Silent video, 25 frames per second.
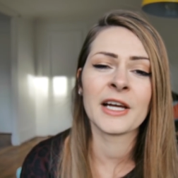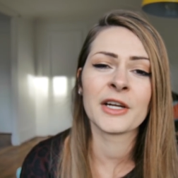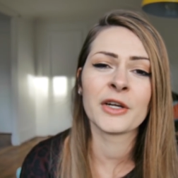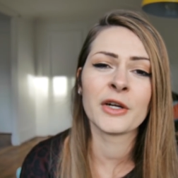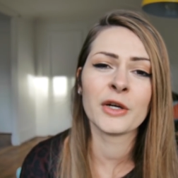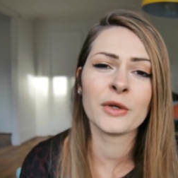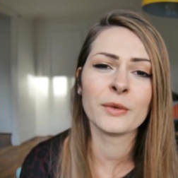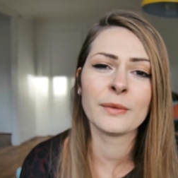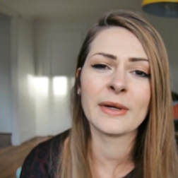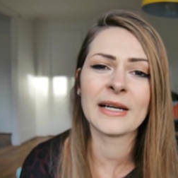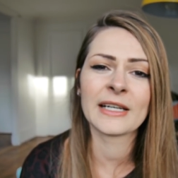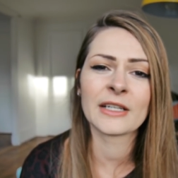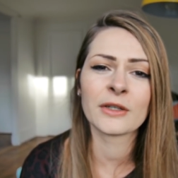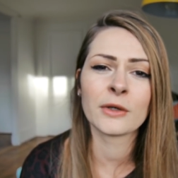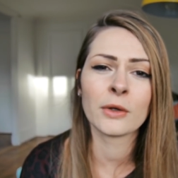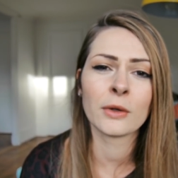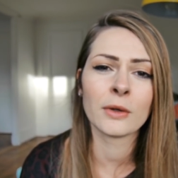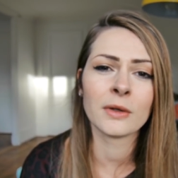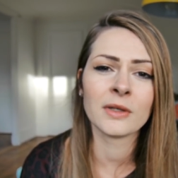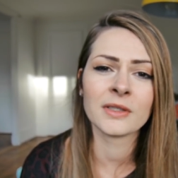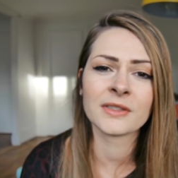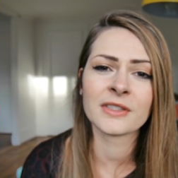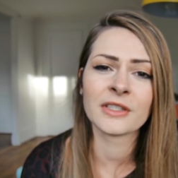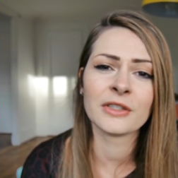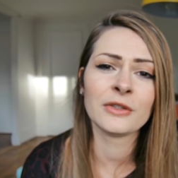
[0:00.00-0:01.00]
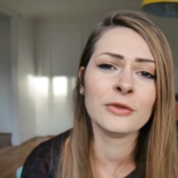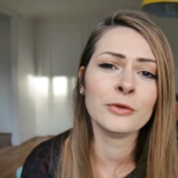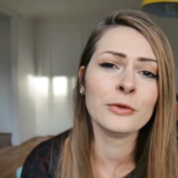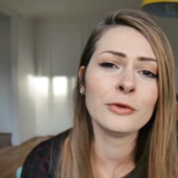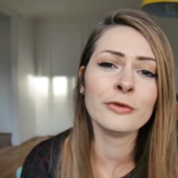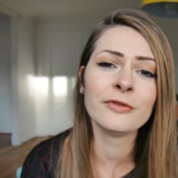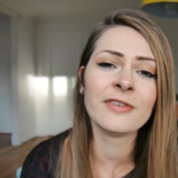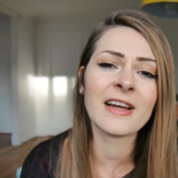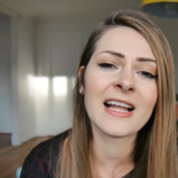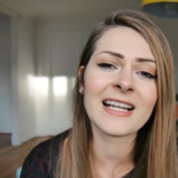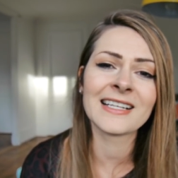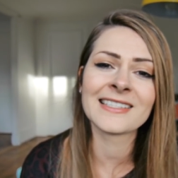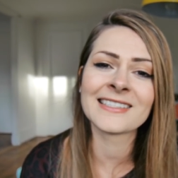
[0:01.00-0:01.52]
a good one called
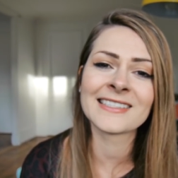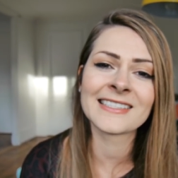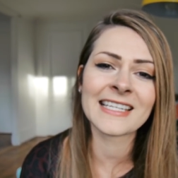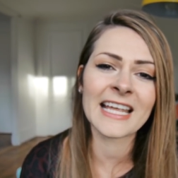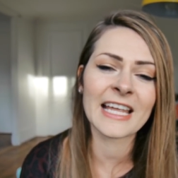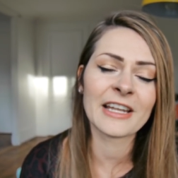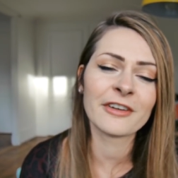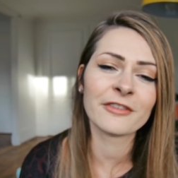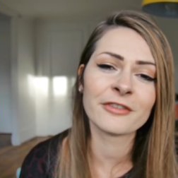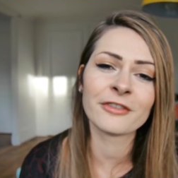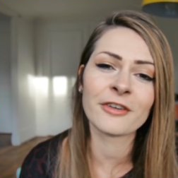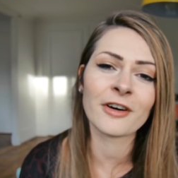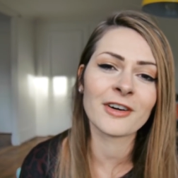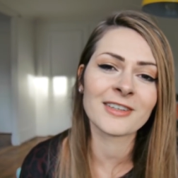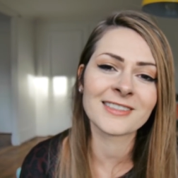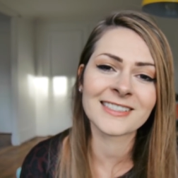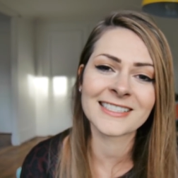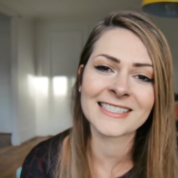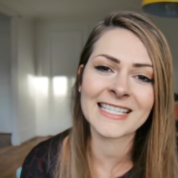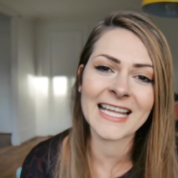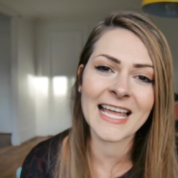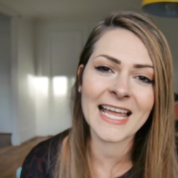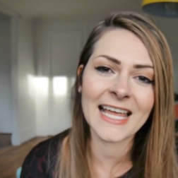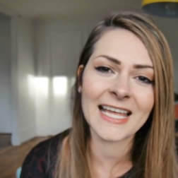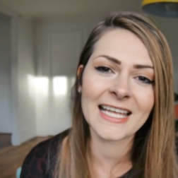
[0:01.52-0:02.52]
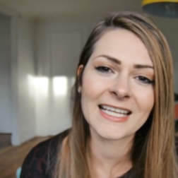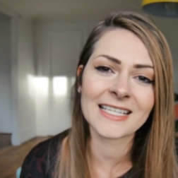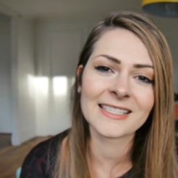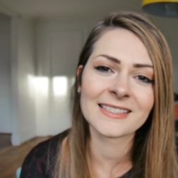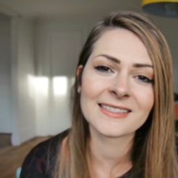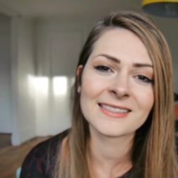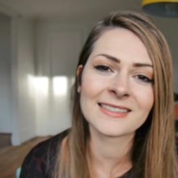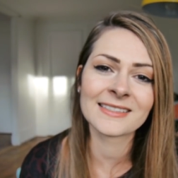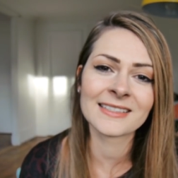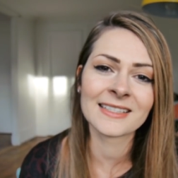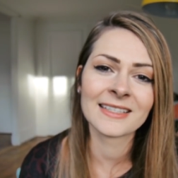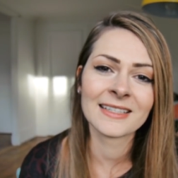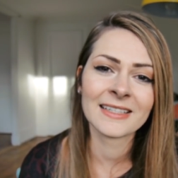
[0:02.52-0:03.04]
Nouvelle Scène
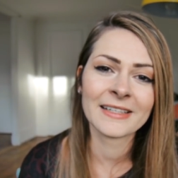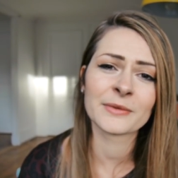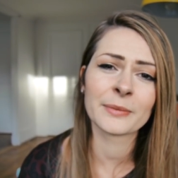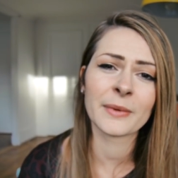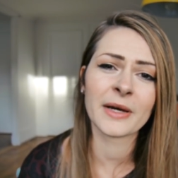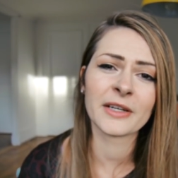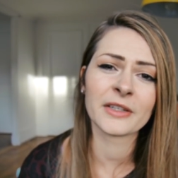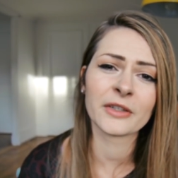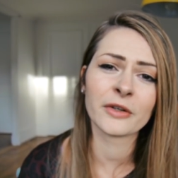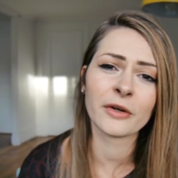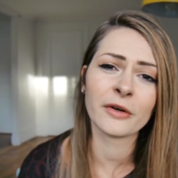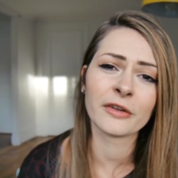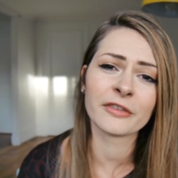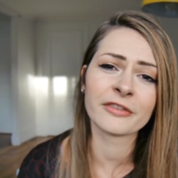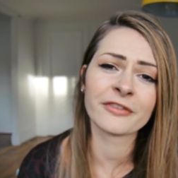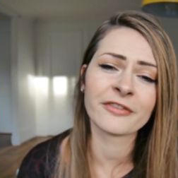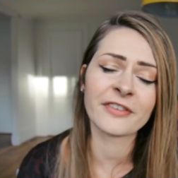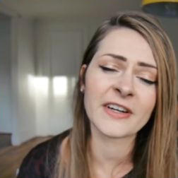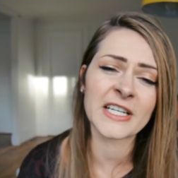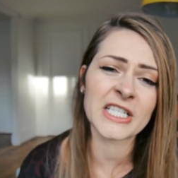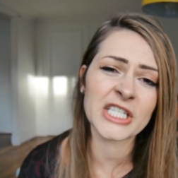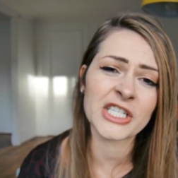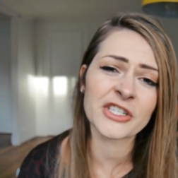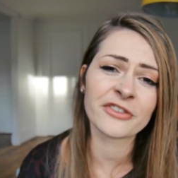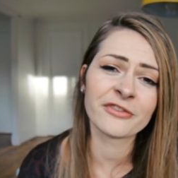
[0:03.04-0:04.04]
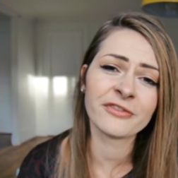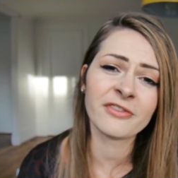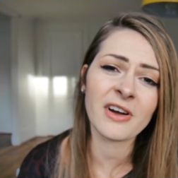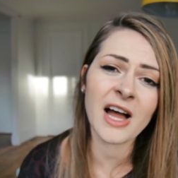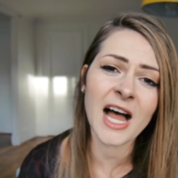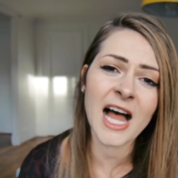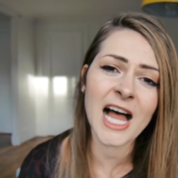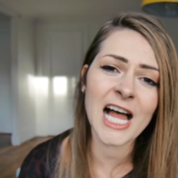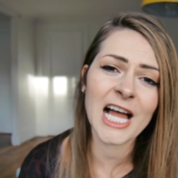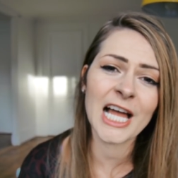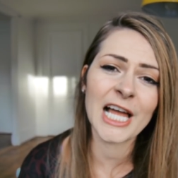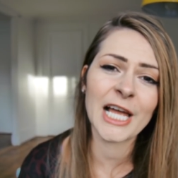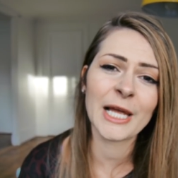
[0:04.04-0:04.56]
Française, there's one called French
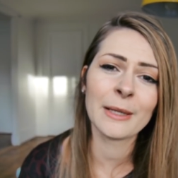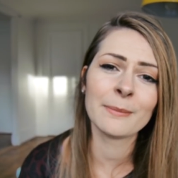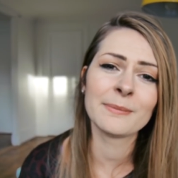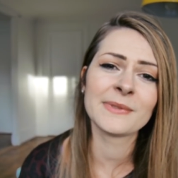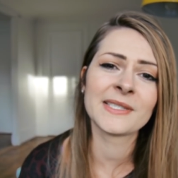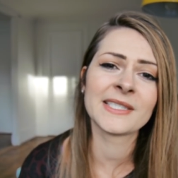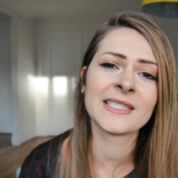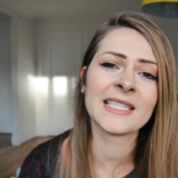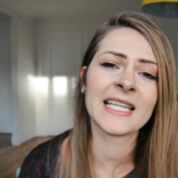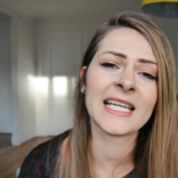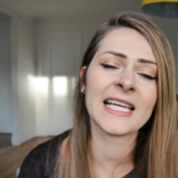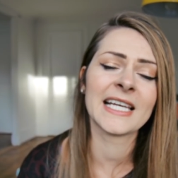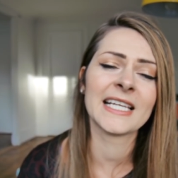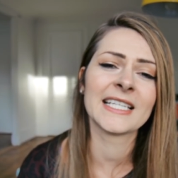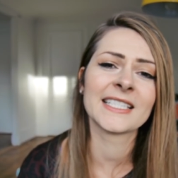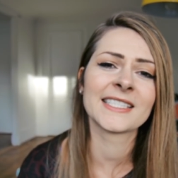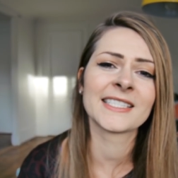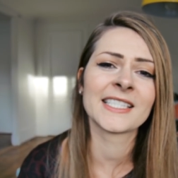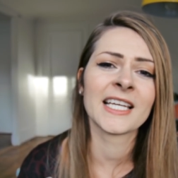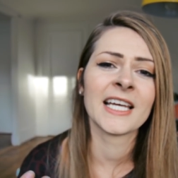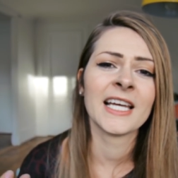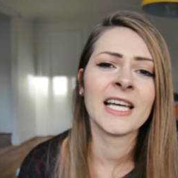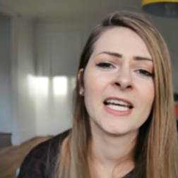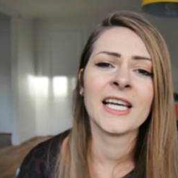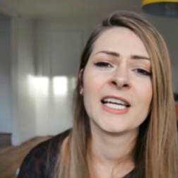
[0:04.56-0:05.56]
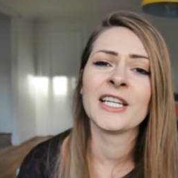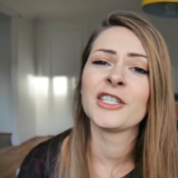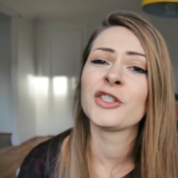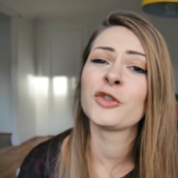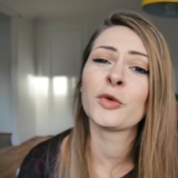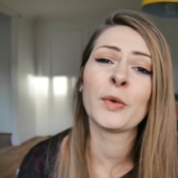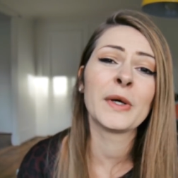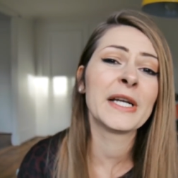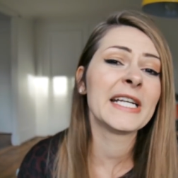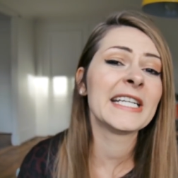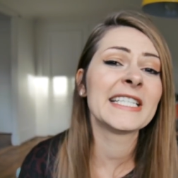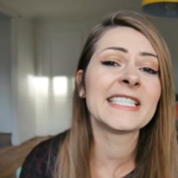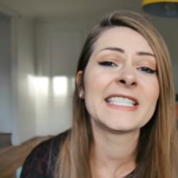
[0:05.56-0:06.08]
Vibes, there's
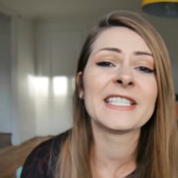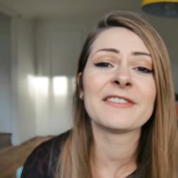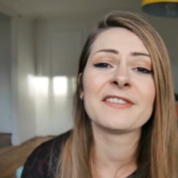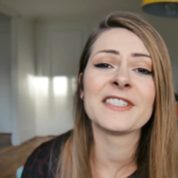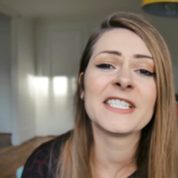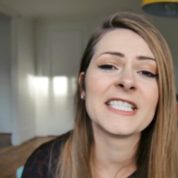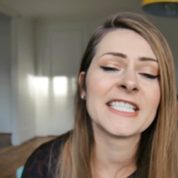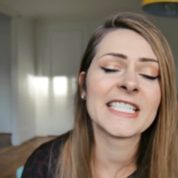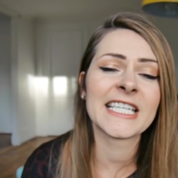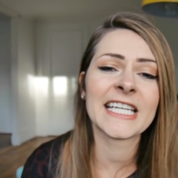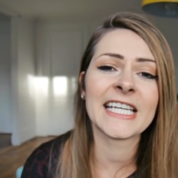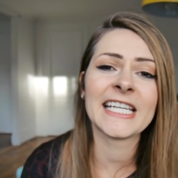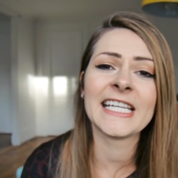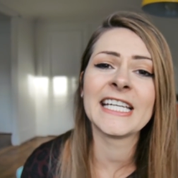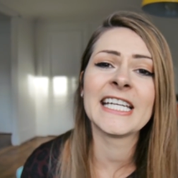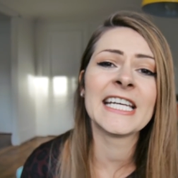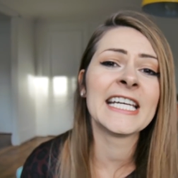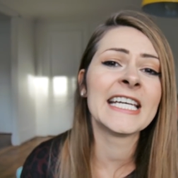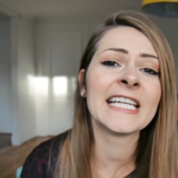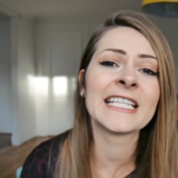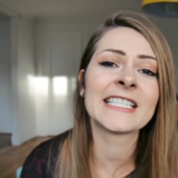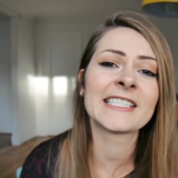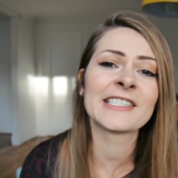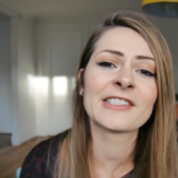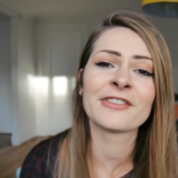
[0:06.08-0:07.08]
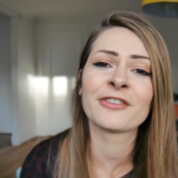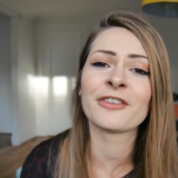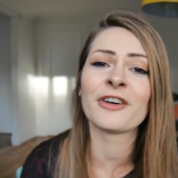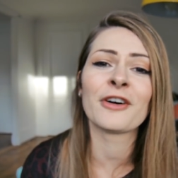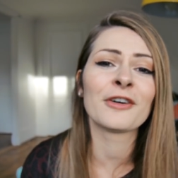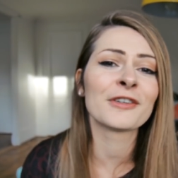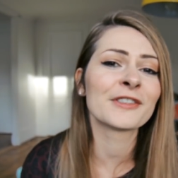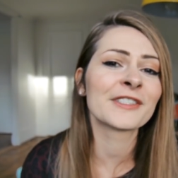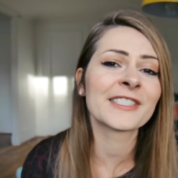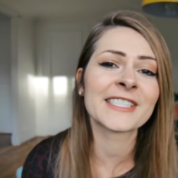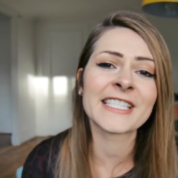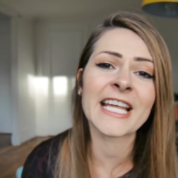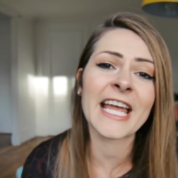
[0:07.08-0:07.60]
2017 Hits
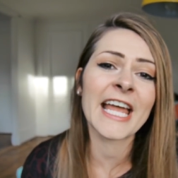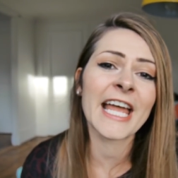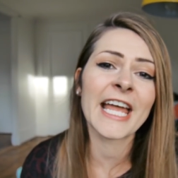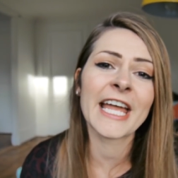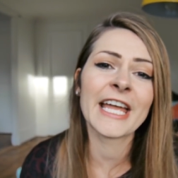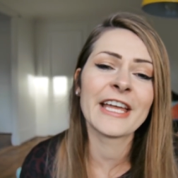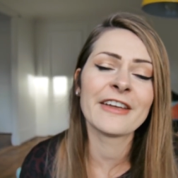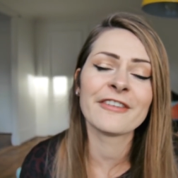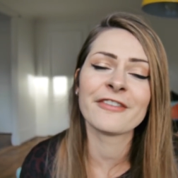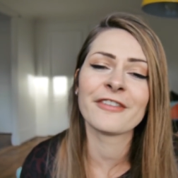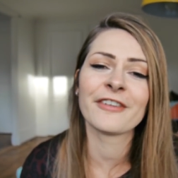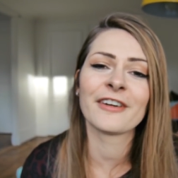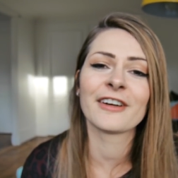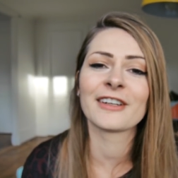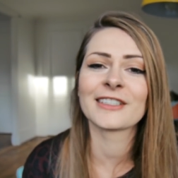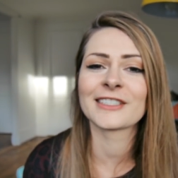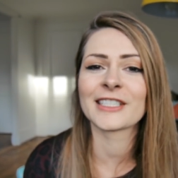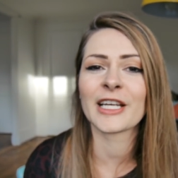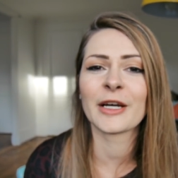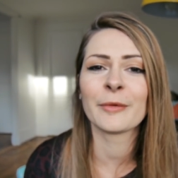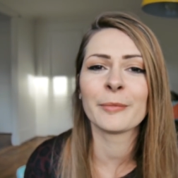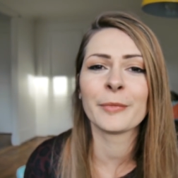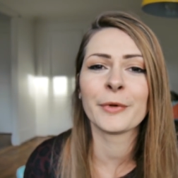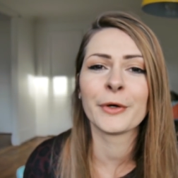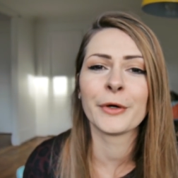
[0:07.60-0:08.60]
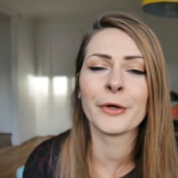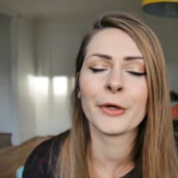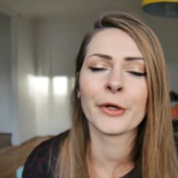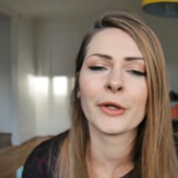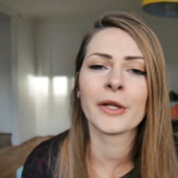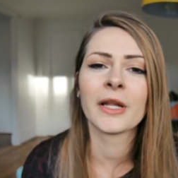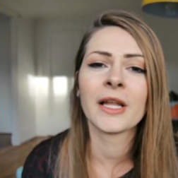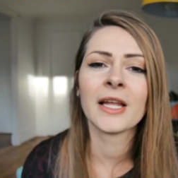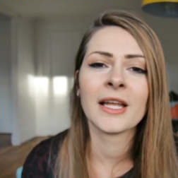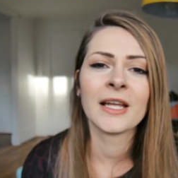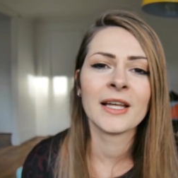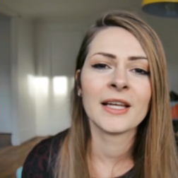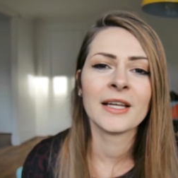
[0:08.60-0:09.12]
Français, for
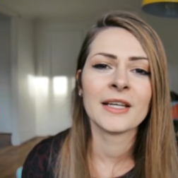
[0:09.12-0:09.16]
example.